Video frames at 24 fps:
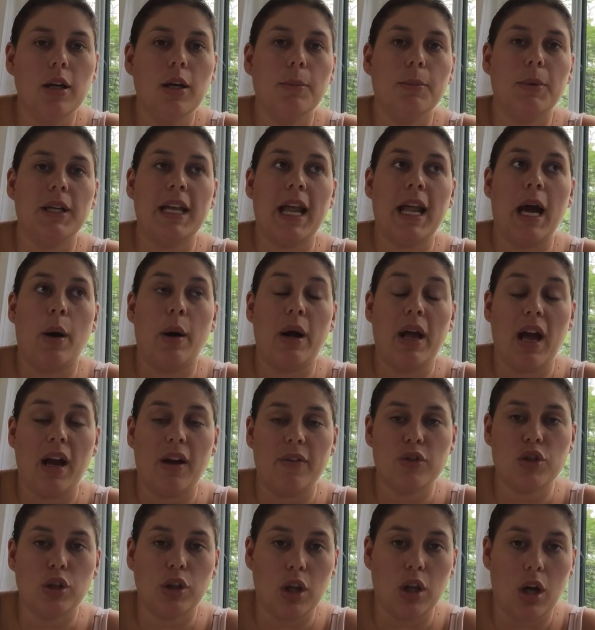but now I
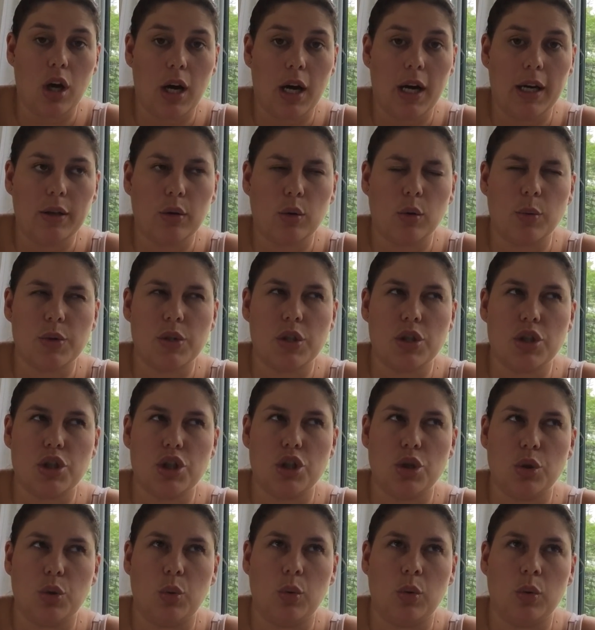have July, or was it
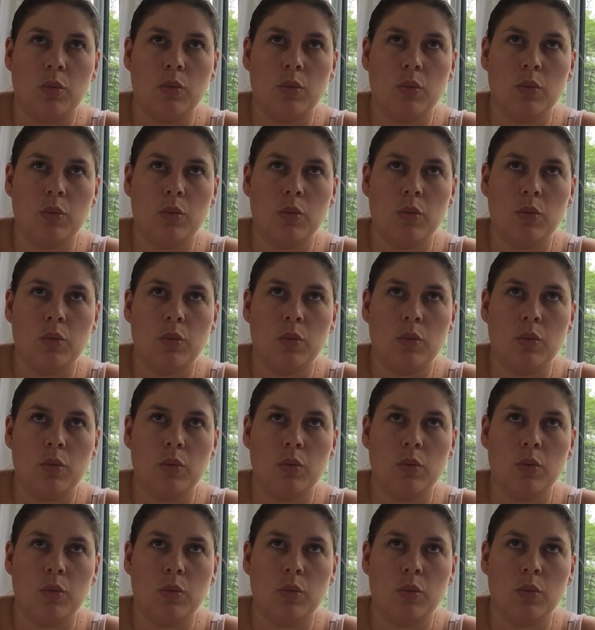June?